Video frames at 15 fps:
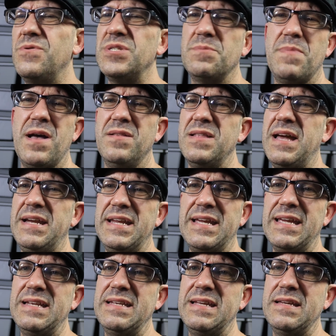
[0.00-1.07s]
It's always about
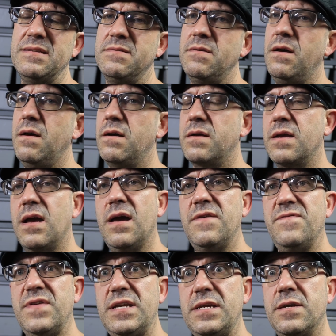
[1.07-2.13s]
lighting, isn't it?
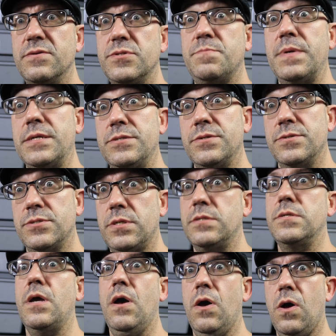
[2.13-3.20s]
Oh God, videos,
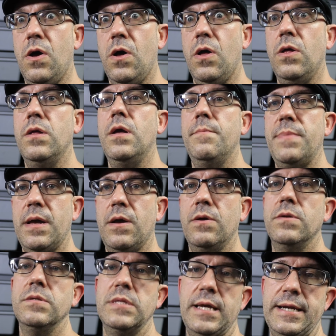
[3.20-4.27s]
pictures, it's all
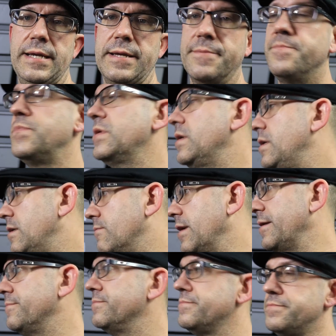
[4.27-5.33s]
about lighting.
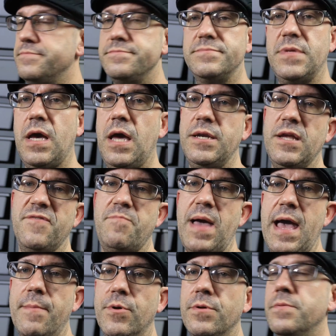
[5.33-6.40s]
Anyway,
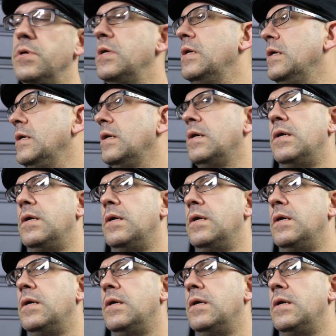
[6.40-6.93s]
enough babble.